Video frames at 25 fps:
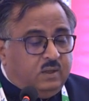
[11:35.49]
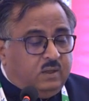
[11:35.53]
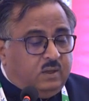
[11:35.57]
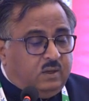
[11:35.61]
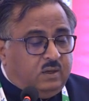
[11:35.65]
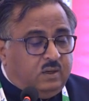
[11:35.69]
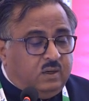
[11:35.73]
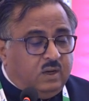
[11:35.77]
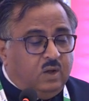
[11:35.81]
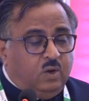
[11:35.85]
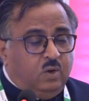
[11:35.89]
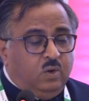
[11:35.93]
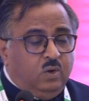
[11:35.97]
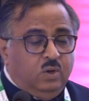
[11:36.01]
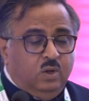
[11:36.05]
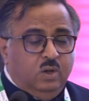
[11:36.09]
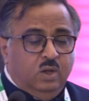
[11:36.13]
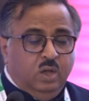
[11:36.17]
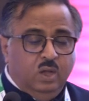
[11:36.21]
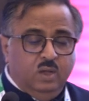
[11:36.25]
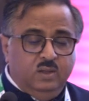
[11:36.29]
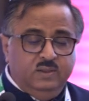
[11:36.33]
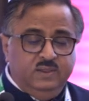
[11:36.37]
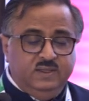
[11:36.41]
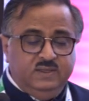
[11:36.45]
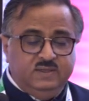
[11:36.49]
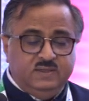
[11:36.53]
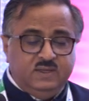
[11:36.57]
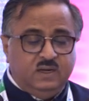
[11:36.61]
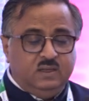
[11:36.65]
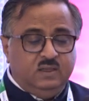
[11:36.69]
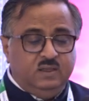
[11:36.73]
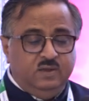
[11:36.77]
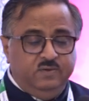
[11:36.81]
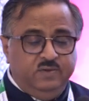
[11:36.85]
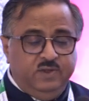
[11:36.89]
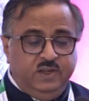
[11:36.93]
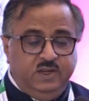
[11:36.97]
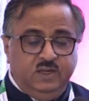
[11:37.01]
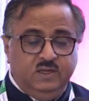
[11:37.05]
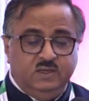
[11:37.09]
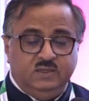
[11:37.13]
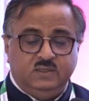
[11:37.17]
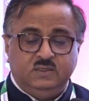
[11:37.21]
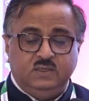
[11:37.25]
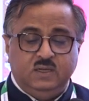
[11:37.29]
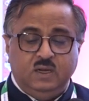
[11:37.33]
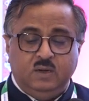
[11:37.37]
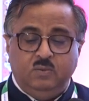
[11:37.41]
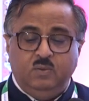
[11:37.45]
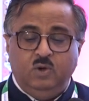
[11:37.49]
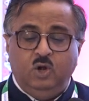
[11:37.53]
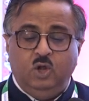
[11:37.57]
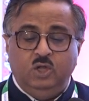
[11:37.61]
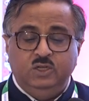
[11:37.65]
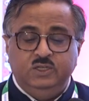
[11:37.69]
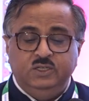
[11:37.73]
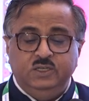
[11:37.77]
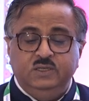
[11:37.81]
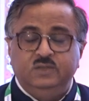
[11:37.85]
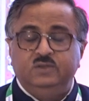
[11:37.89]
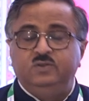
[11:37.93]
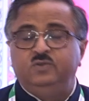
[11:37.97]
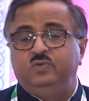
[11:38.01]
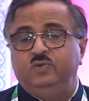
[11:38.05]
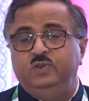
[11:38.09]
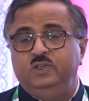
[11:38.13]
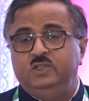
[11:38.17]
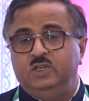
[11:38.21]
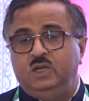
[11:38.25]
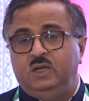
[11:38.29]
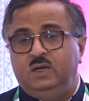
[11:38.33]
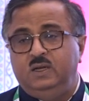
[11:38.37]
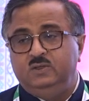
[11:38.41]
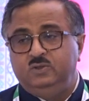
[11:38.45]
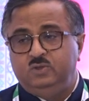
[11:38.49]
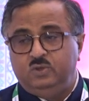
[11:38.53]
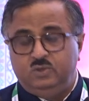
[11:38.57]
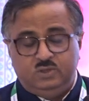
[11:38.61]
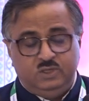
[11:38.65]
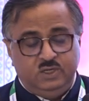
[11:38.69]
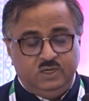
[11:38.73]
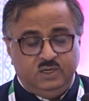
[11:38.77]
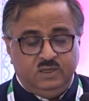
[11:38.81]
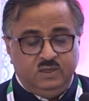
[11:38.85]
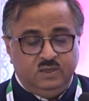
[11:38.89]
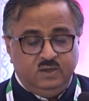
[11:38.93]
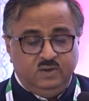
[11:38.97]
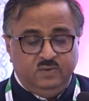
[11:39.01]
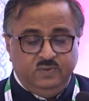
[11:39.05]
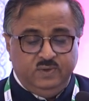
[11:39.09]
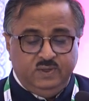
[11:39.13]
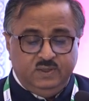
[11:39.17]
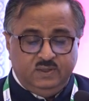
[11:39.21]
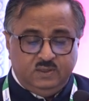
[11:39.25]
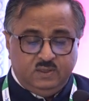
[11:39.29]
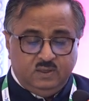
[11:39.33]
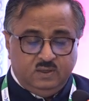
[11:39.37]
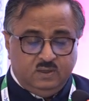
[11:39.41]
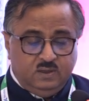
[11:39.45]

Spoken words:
Now, these are the various terminologies which are associated with